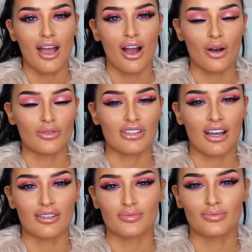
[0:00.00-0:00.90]
I was
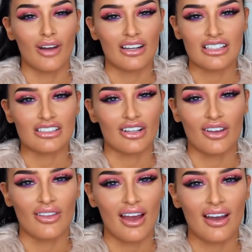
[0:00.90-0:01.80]
like, I need to
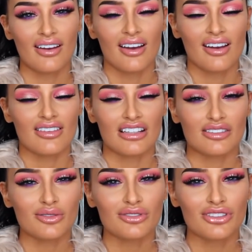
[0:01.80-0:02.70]
go there.
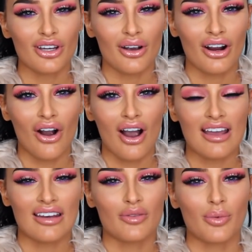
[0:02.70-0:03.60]
There's also a guy
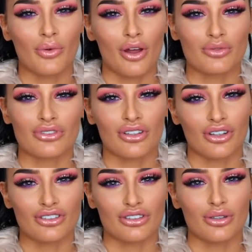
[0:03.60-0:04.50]
in Liverpool that I was going to
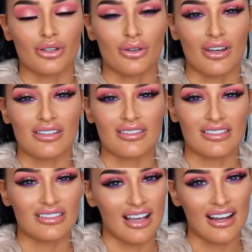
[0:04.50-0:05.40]
go to who is
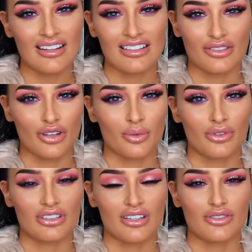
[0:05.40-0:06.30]
insane. He's incredible
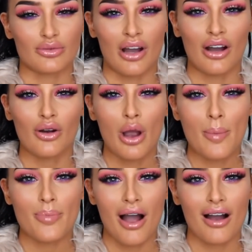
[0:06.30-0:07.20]
at teeth as well,
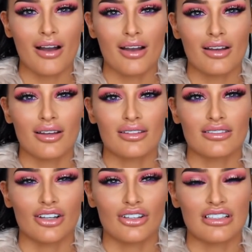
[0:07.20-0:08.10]
but
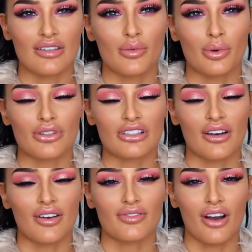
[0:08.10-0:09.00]
to go to Liverpool it's
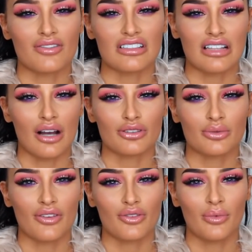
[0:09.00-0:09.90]
kind of like 5-6 hours
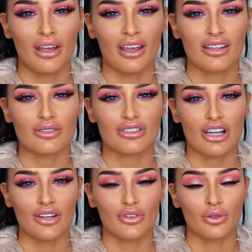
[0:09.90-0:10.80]
away from me, so it's
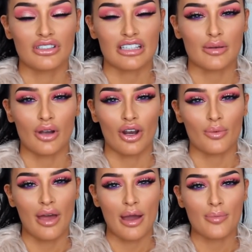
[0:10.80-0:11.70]
kind of annoying to keep going
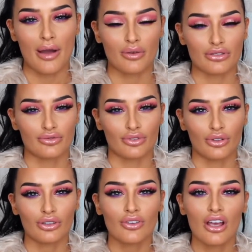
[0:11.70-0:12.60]
up there backwards and
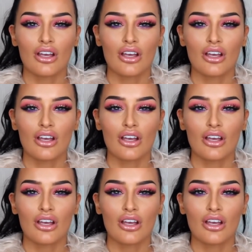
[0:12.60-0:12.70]
forth.